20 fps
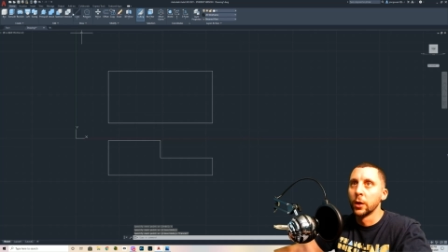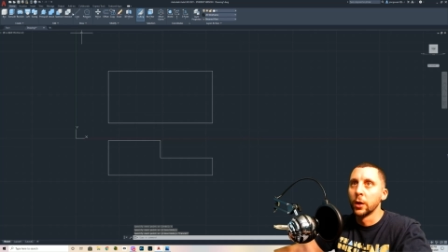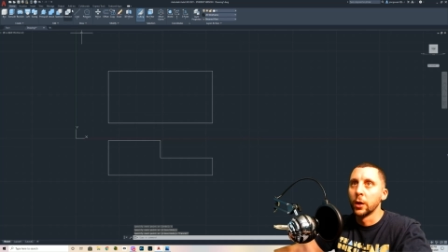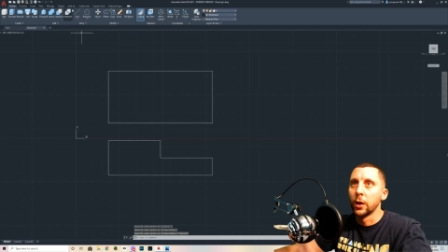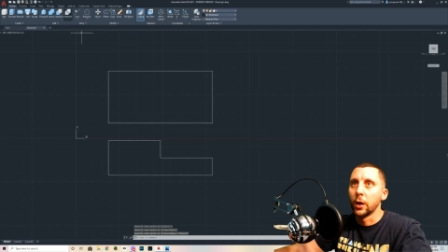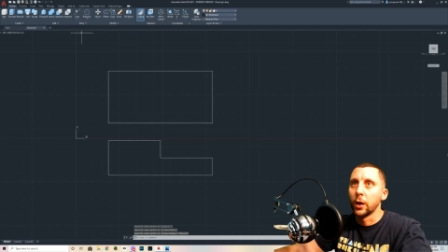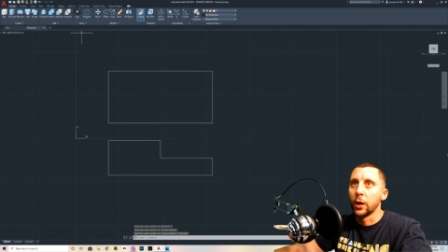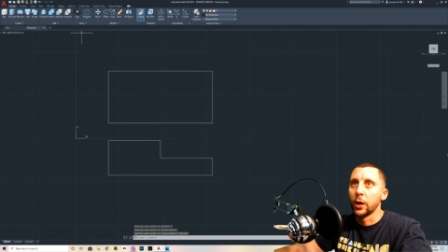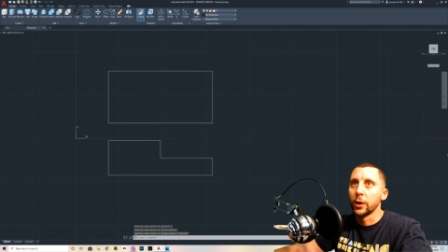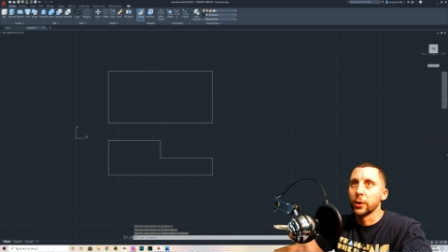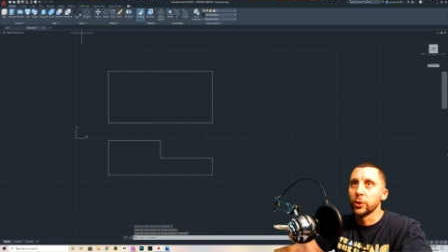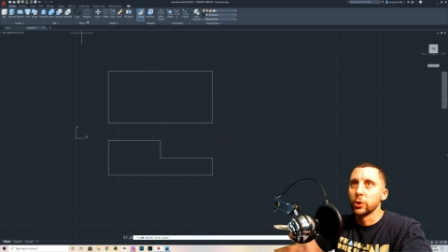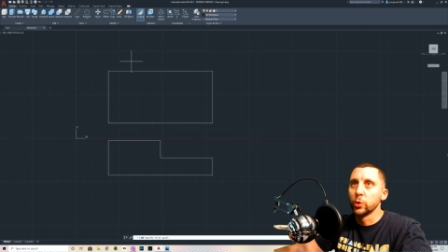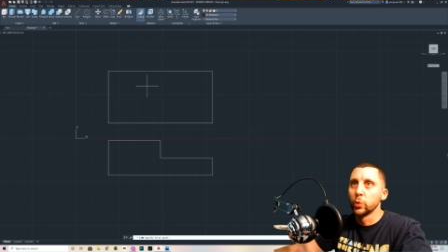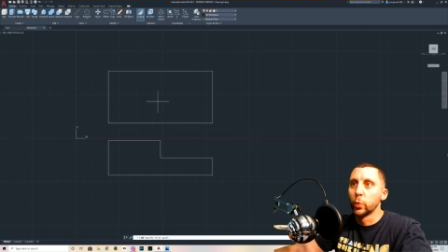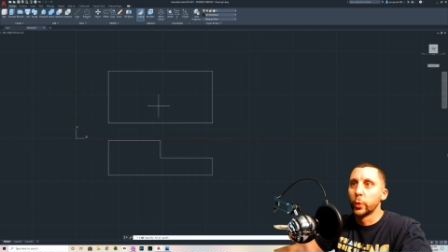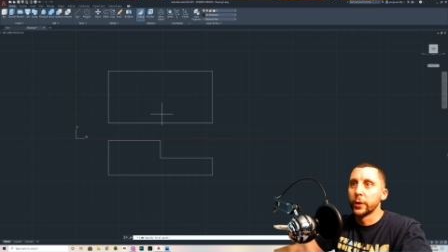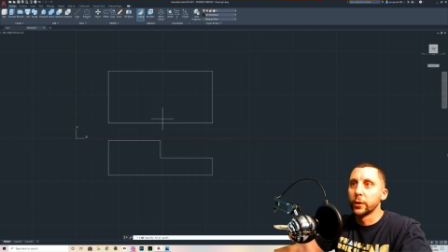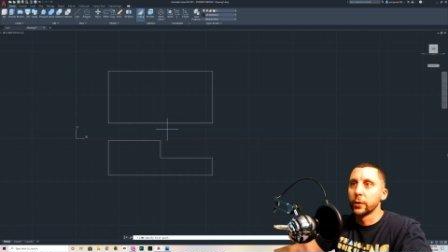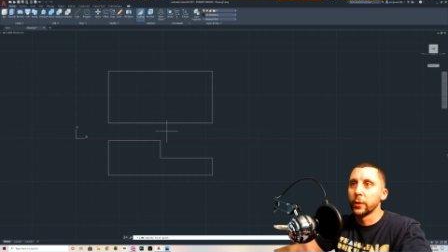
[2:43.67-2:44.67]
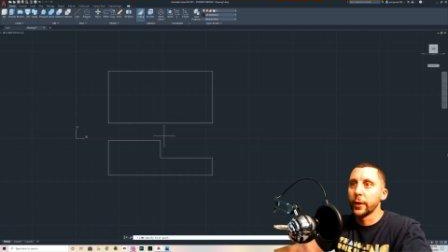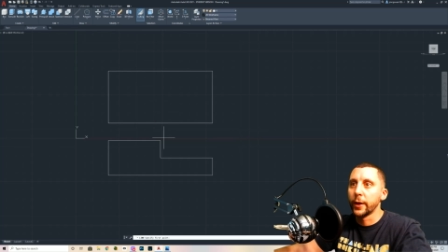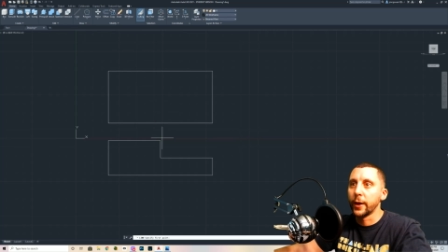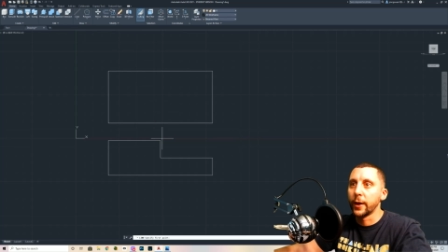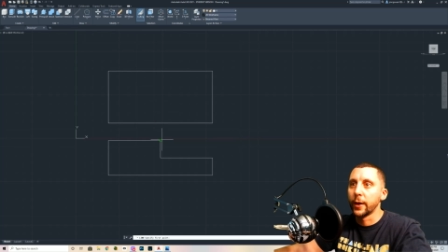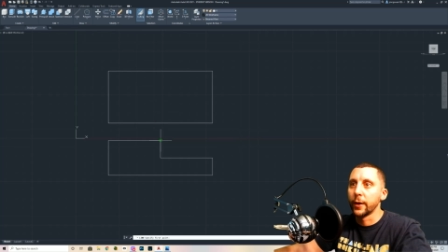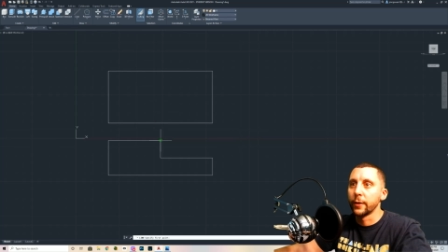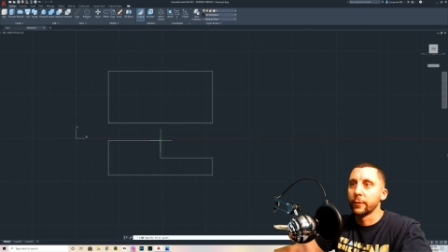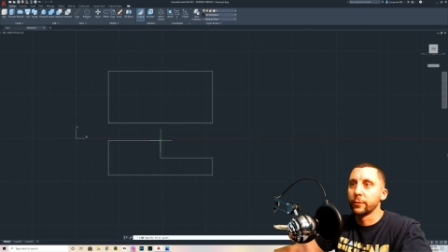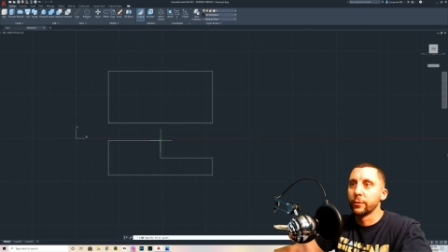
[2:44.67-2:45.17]
Uh, you will
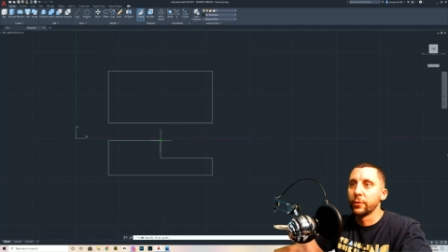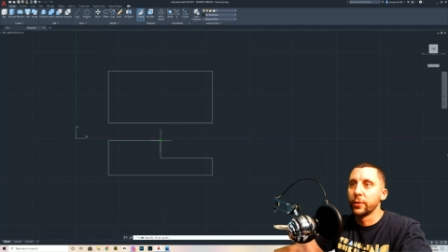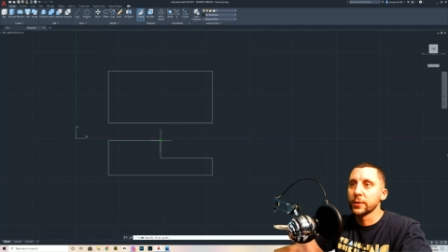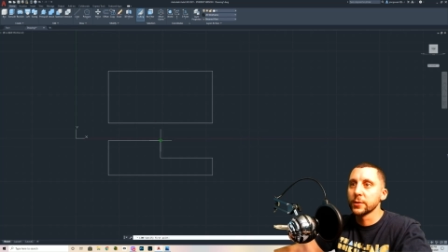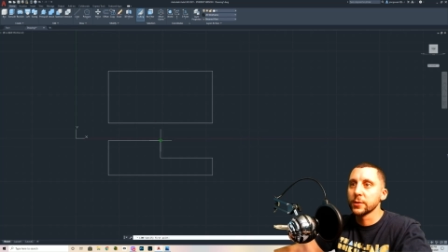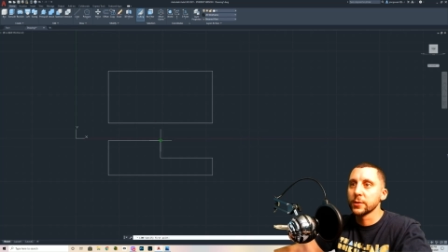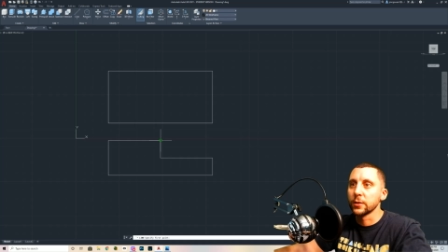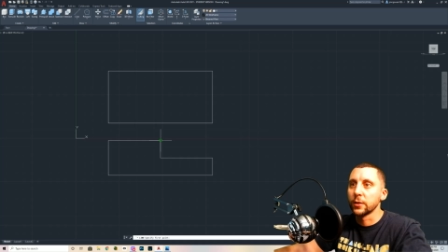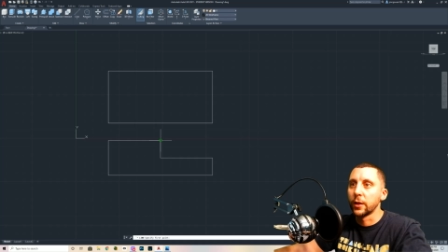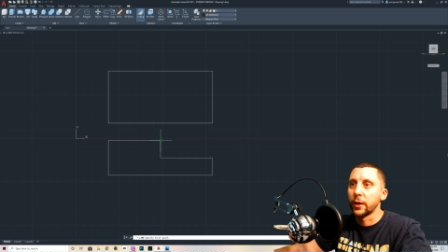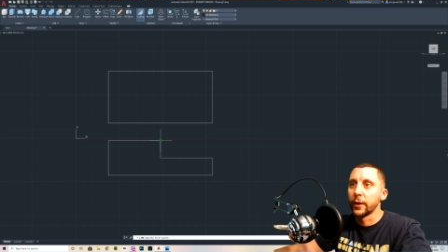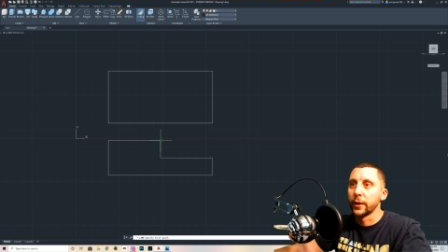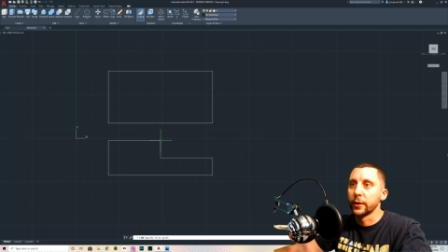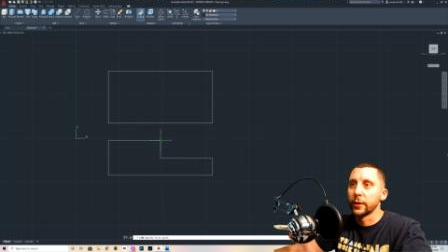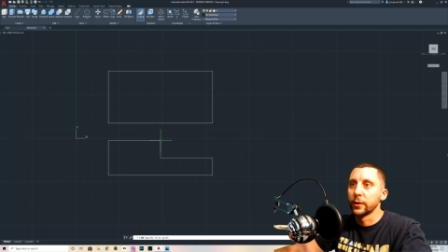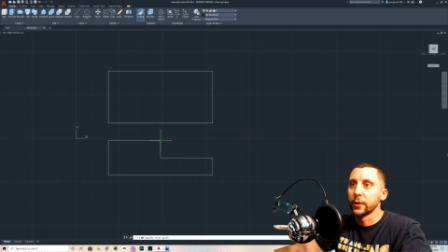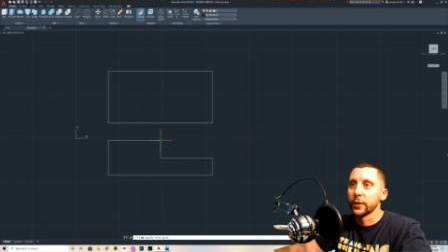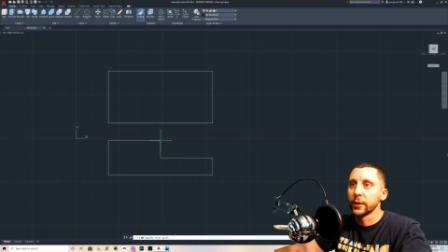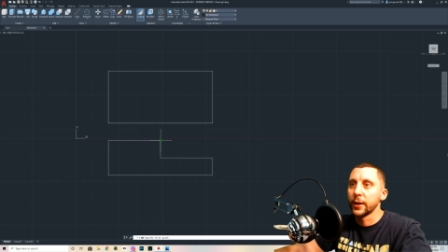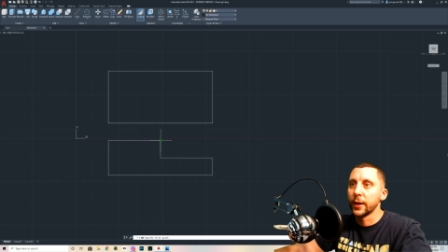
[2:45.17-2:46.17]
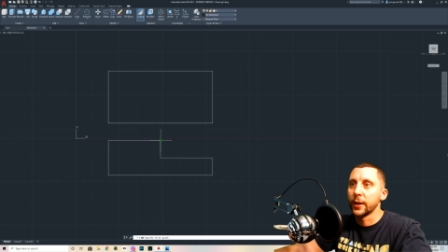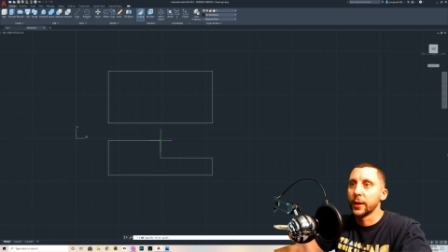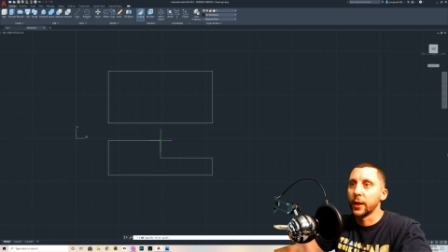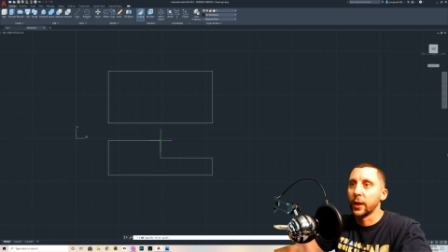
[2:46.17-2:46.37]
have this line, again,